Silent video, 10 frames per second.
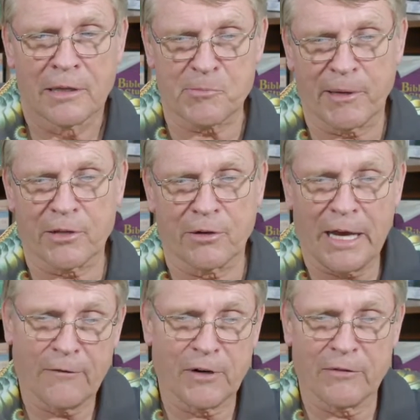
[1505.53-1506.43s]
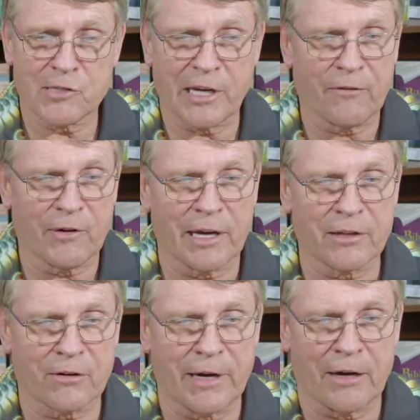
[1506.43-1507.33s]
They spent their life living safely on
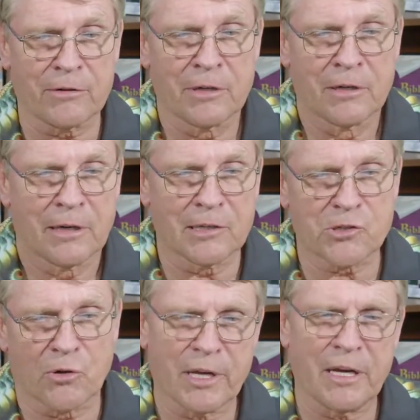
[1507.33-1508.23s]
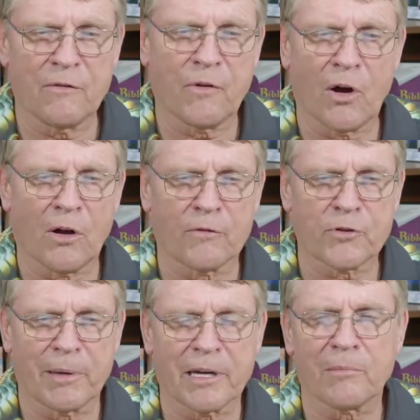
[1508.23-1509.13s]
the ground, and so they evolved
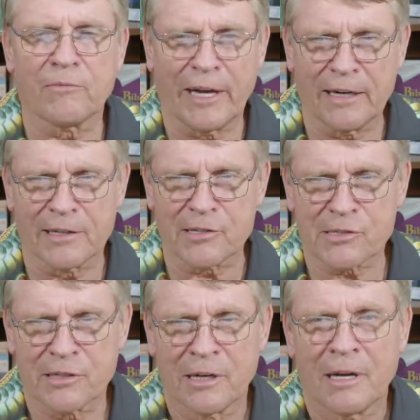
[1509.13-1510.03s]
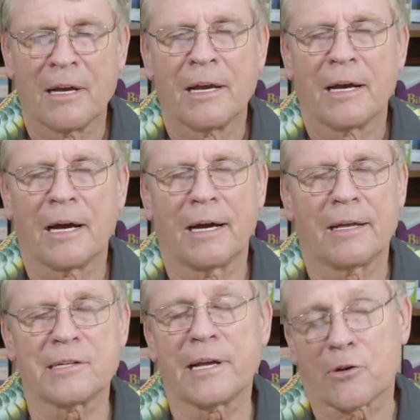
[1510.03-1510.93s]
to become flightless.
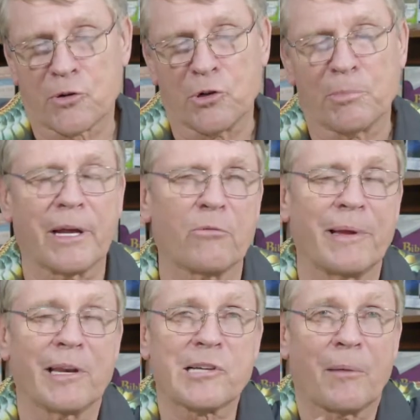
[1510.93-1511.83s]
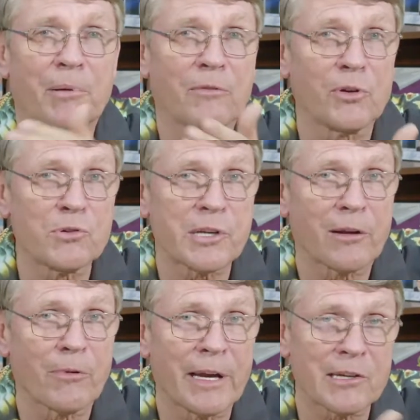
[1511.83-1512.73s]
It's not true, but that would be an example of
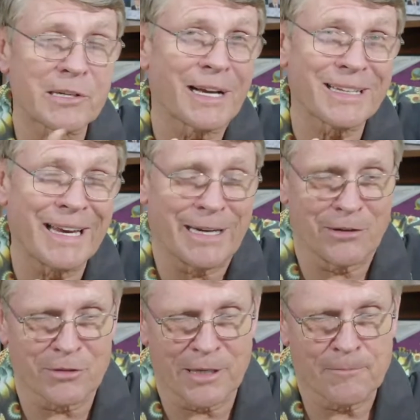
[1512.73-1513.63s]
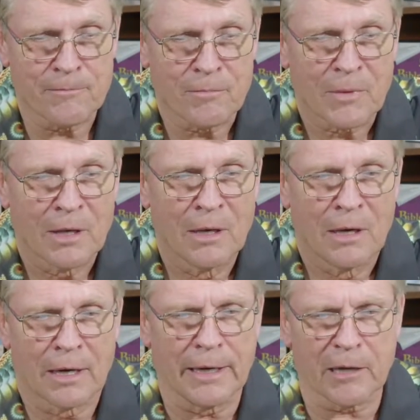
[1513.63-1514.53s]
losing wings, not gaining, okay?
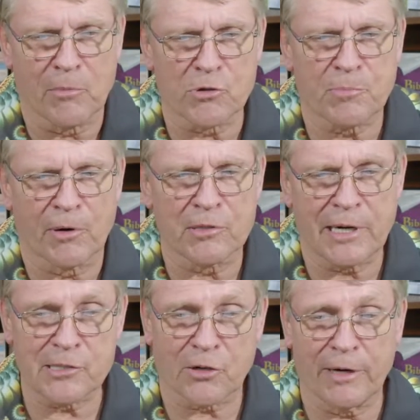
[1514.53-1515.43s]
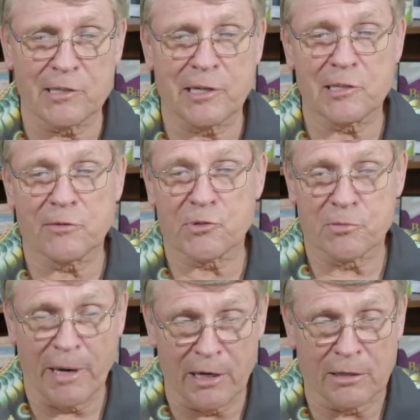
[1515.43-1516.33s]
Unlike most birds, it has a great sense of
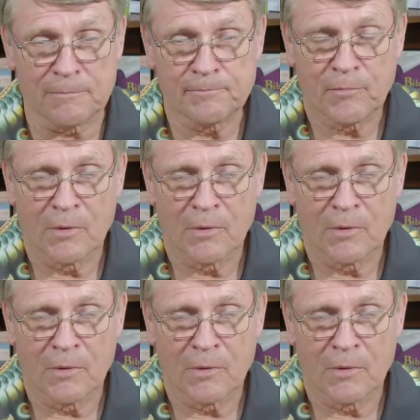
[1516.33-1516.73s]
smell.